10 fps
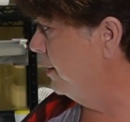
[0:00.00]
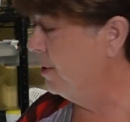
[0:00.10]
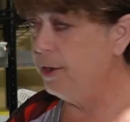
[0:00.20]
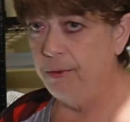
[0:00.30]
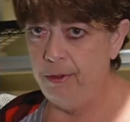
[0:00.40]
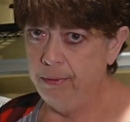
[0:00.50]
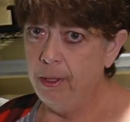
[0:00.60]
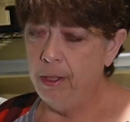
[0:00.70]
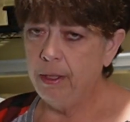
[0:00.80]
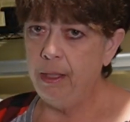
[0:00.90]
So you
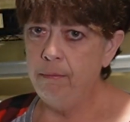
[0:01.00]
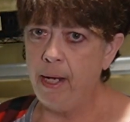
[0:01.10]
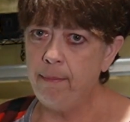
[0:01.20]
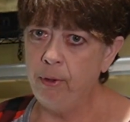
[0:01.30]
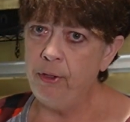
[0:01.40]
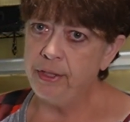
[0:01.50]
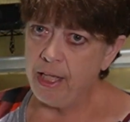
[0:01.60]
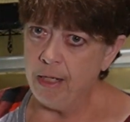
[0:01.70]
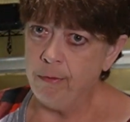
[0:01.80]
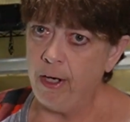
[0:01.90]
kind of might blow the
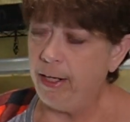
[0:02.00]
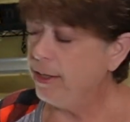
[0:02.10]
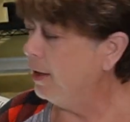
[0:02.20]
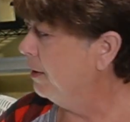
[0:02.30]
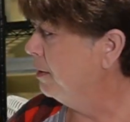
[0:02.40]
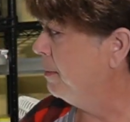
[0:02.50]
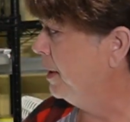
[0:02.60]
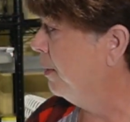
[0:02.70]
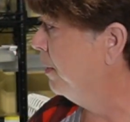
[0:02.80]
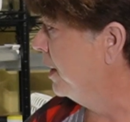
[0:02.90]
camera out here in a minute